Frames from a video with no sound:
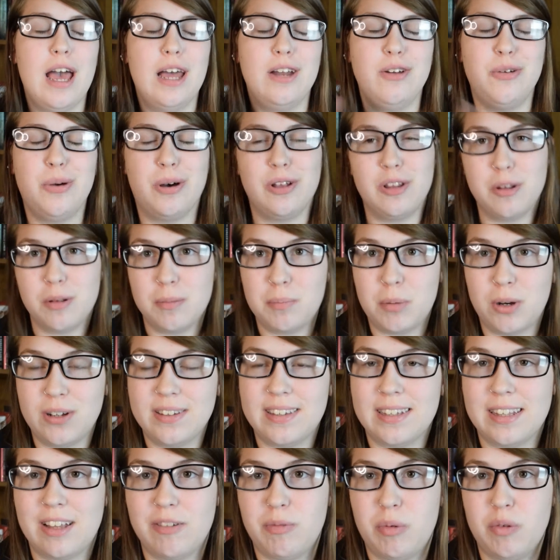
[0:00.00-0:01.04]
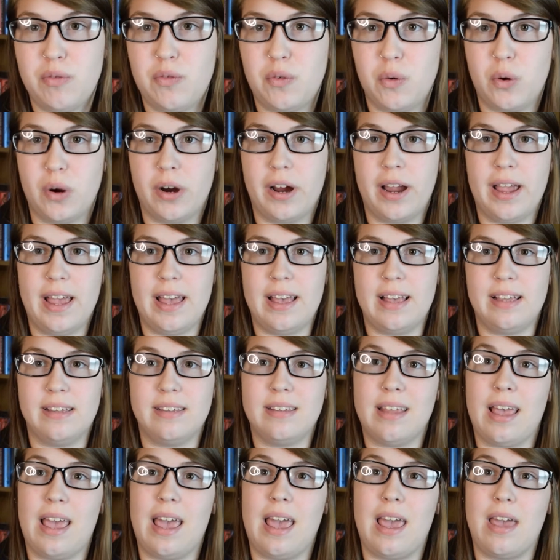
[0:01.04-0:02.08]
To All the Boys I Loved Before
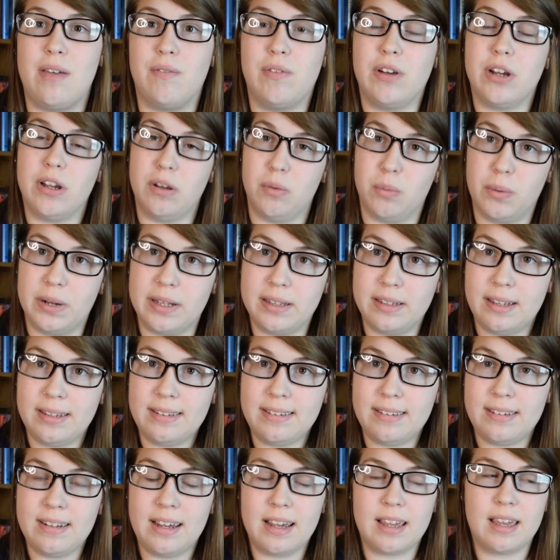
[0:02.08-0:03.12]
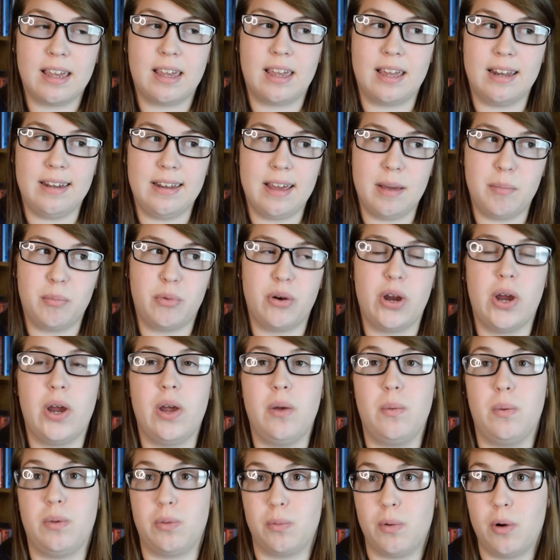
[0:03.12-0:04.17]
is a very realistic contemporary
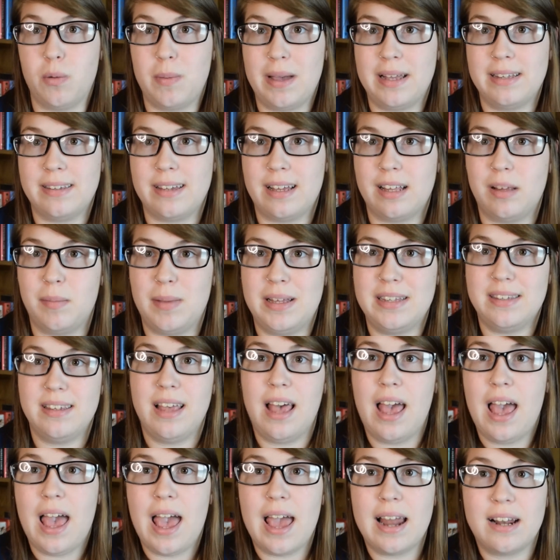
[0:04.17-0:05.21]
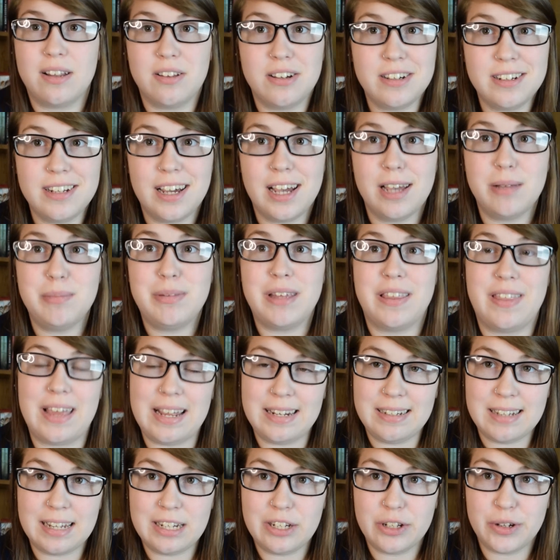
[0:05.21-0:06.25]
with romance elements, and a lot of times they
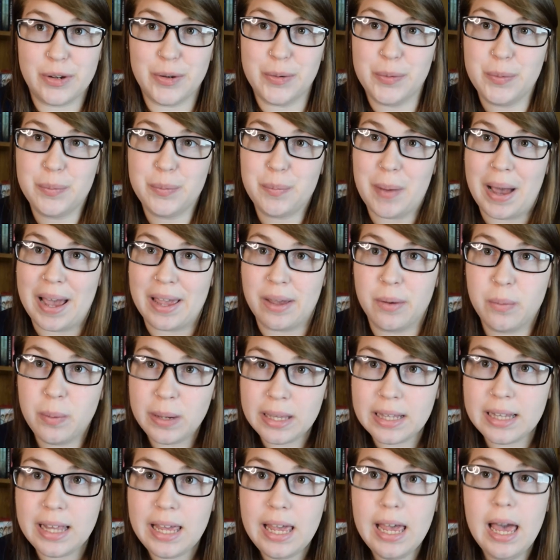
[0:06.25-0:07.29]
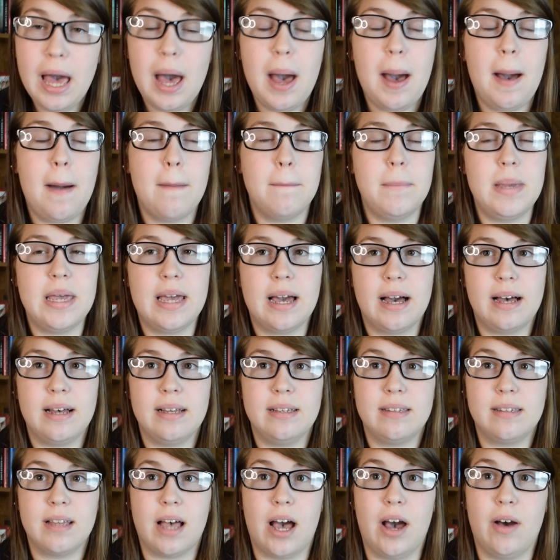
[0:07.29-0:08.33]
tend to go by quickly
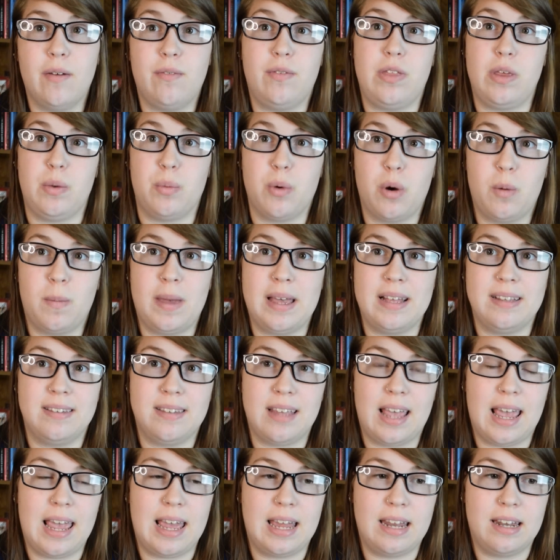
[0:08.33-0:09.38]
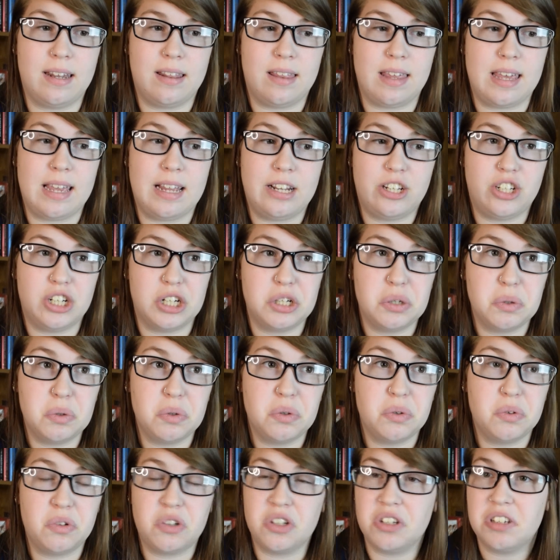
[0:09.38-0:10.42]
because of the romance and the
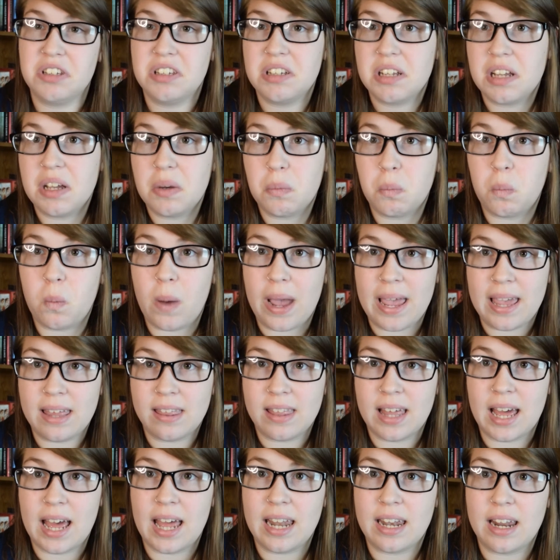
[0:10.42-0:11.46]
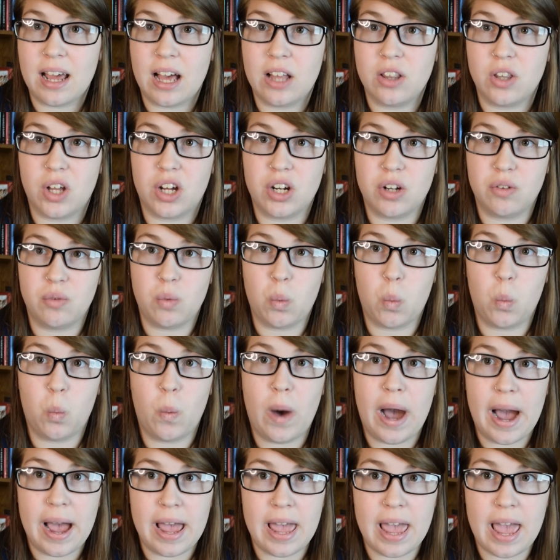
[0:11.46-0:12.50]
general just way that a lot of
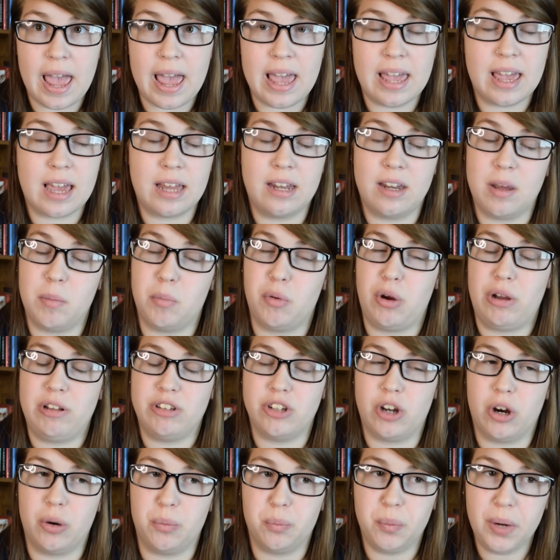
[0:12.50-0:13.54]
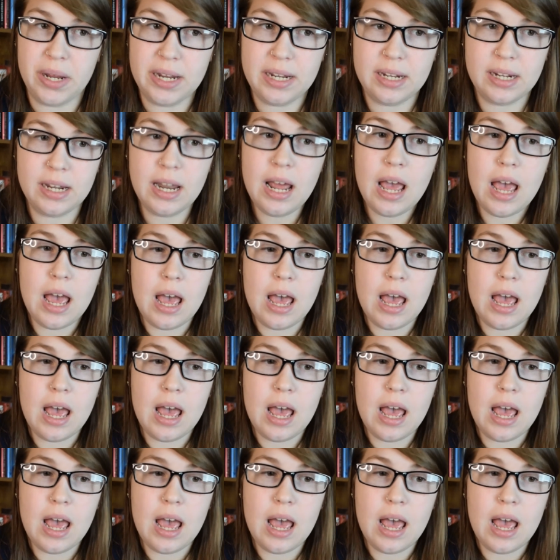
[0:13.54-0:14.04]
YA contemporaries are written.